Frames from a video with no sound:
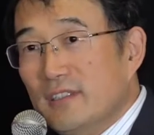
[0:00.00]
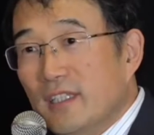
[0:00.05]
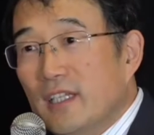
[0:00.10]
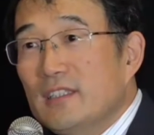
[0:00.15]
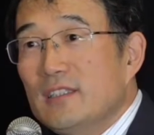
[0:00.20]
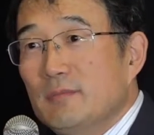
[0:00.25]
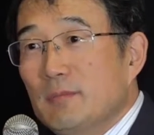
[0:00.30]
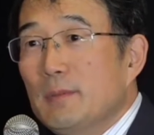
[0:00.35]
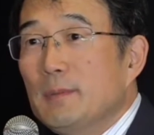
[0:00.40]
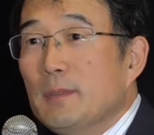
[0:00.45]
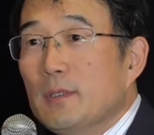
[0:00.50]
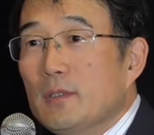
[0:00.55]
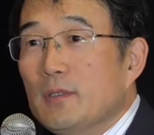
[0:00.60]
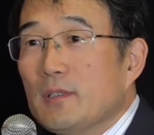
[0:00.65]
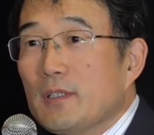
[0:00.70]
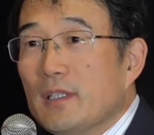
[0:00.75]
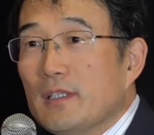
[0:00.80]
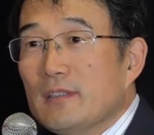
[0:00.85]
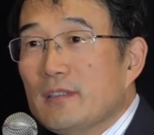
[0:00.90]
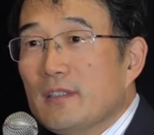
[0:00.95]
Chinese
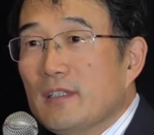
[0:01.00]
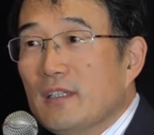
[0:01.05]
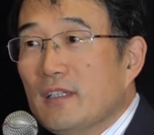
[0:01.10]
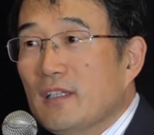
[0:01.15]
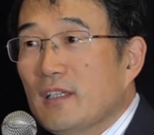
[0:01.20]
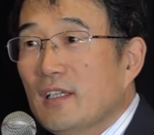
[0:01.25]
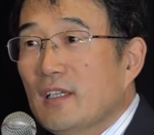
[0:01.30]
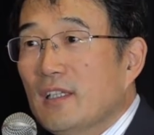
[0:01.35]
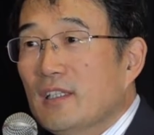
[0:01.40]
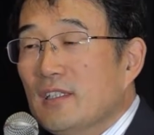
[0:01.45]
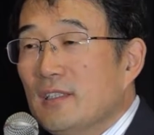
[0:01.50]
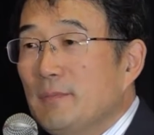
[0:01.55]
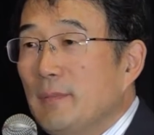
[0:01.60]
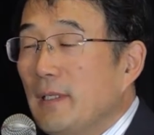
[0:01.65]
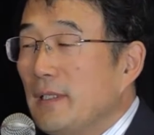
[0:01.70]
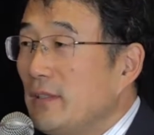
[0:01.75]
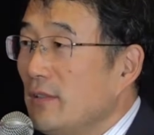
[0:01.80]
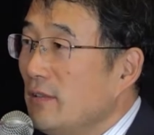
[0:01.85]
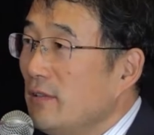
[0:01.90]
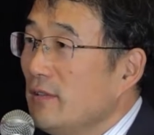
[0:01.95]
people. Because
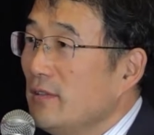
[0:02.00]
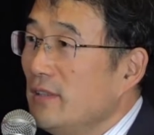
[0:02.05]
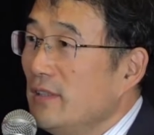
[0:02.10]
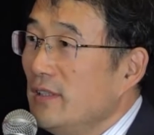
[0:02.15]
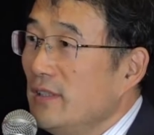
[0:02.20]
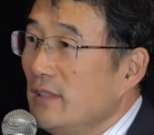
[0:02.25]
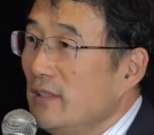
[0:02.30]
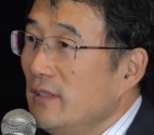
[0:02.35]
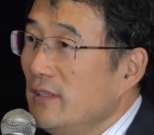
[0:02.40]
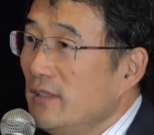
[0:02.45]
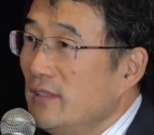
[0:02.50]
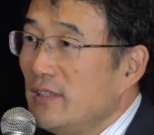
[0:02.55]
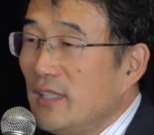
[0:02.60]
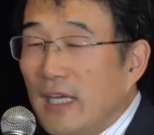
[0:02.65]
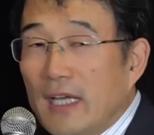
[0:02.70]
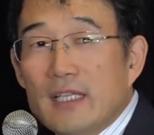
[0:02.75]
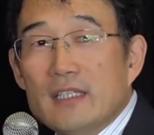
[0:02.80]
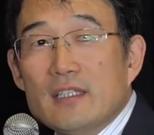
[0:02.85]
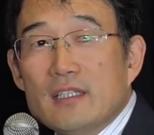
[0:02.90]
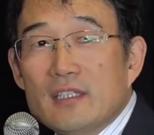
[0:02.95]
especially in
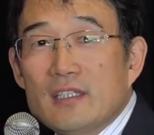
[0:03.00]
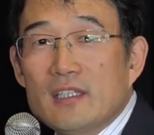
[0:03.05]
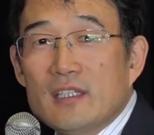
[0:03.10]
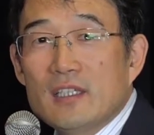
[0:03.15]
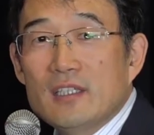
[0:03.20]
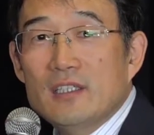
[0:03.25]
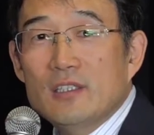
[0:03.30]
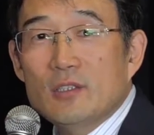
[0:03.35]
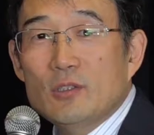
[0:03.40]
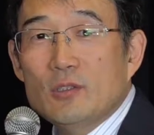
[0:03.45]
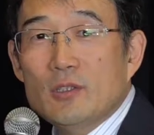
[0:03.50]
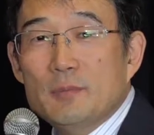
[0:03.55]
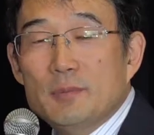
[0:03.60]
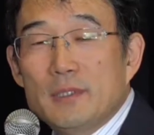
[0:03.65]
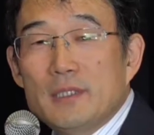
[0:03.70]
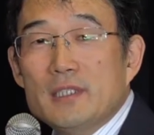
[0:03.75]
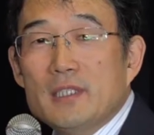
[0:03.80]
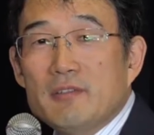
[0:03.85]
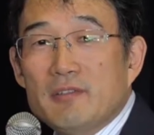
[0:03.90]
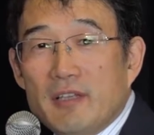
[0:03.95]
China, you own a
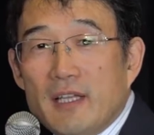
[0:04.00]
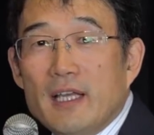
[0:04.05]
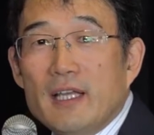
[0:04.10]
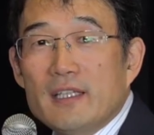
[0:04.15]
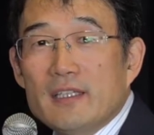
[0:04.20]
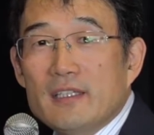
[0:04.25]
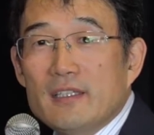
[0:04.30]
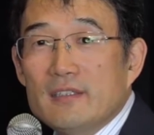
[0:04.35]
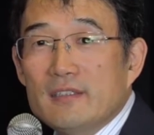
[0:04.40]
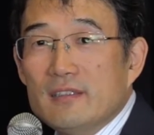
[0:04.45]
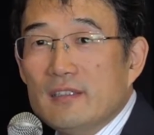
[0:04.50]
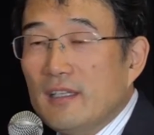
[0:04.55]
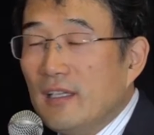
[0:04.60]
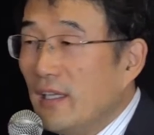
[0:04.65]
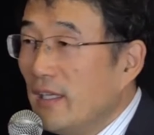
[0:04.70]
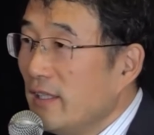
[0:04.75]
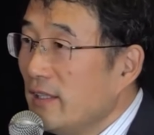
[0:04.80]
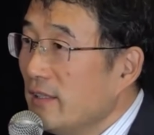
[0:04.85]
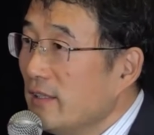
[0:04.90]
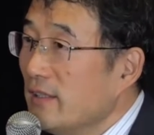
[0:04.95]
piece of land. It's
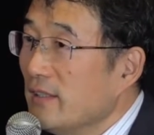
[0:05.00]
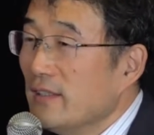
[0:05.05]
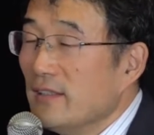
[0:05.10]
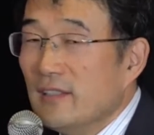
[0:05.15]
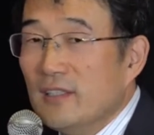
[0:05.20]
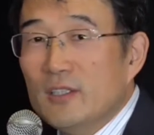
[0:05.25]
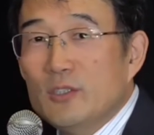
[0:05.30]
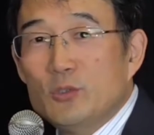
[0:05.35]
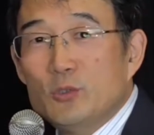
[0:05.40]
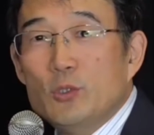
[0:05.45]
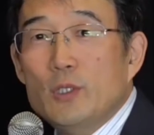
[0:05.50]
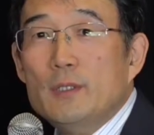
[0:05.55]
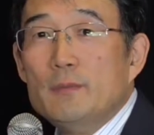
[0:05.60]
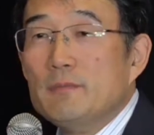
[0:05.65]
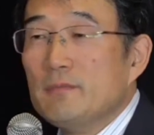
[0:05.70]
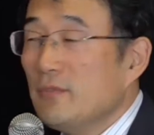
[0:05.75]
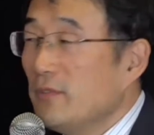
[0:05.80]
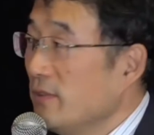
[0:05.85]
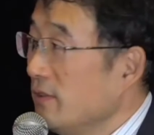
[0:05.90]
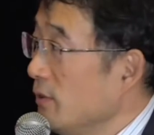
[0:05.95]
like a
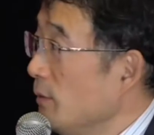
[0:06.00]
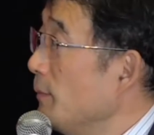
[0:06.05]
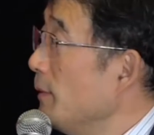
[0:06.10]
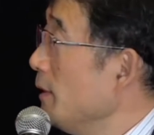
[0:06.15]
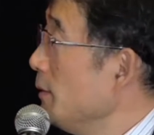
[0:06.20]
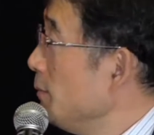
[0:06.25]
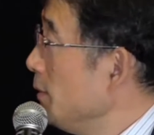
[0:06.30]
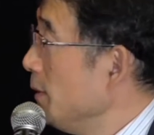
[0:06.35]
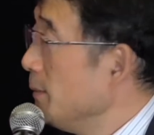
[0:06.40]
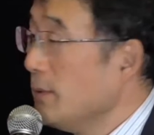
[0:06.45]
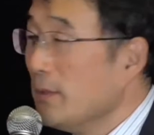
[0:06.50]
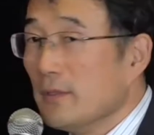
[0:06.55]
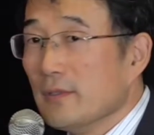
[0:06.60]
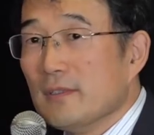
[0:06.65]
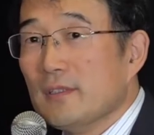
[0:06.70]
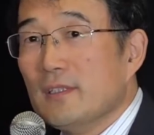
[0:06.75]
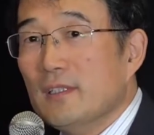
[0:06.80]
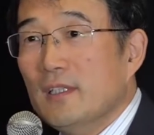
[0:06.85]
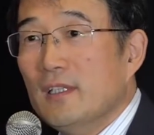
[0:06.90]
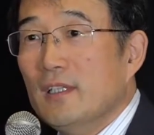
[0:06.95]
dream for so many people.
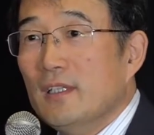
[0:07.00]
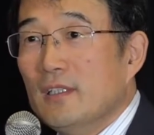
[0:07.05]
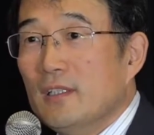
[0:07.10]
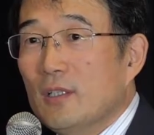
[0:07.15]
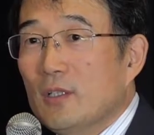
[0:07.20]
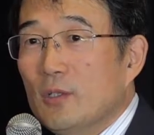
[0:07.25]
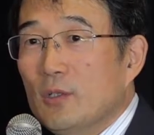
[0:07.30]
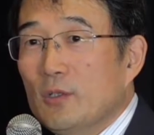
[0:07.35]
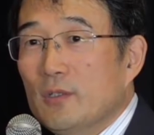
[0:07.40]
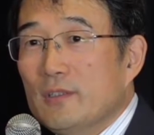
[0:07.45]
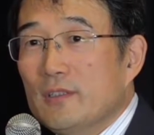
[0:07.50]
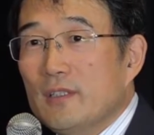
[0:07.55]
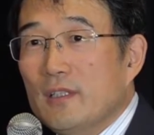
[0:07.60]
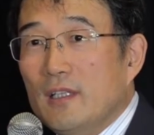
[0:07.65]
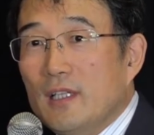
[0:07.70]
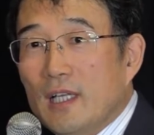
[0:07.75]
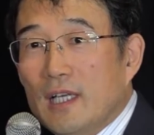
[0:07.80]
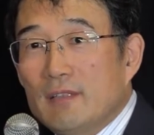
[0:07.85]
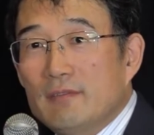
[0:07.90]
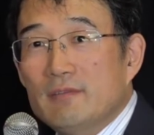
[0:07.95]
So it's a
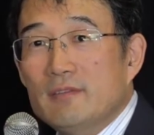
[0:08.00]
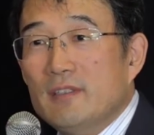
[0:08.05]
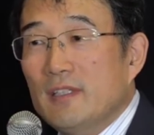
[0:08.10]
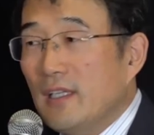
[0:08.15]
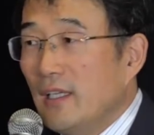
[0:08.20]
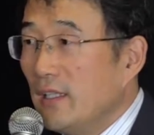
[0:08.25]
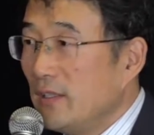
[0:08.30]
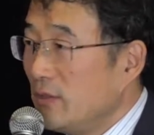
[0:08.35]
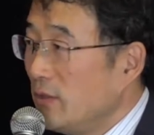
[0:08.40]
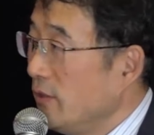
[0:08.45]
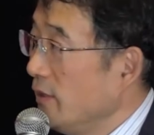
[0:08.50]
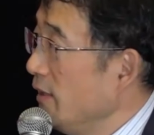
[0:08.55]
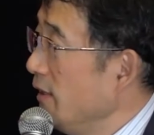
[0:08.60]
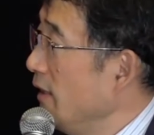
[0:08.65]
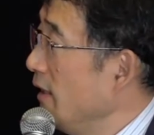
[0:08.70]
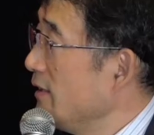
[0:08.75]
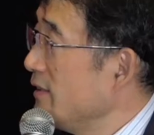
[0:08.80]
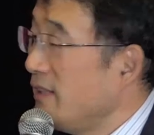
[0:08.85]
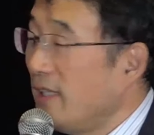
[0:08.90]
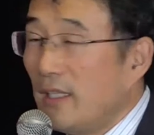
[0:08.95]
love
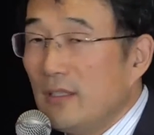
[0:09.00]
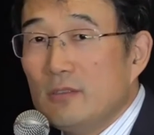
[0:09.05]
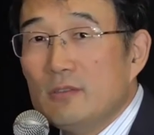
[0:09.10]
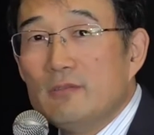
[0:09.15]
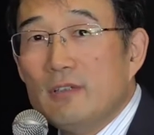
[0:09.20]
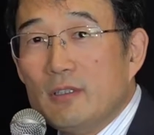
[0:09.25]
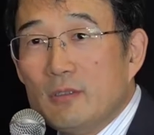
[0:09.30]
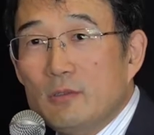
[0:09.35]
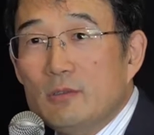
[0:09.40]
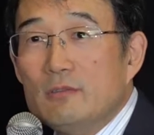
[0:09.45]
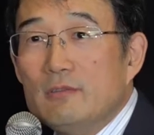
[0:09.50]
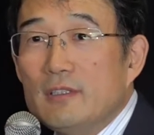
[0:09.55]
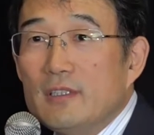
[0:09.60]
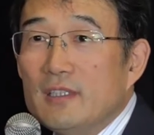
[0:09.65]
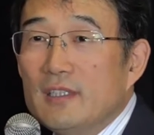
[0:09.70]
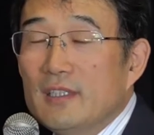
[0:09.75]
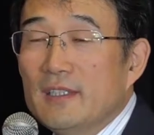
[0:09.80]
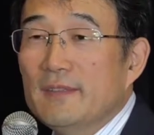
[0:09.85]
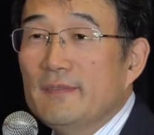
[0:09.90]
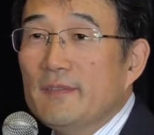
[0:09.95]
actually extend to Vancouver.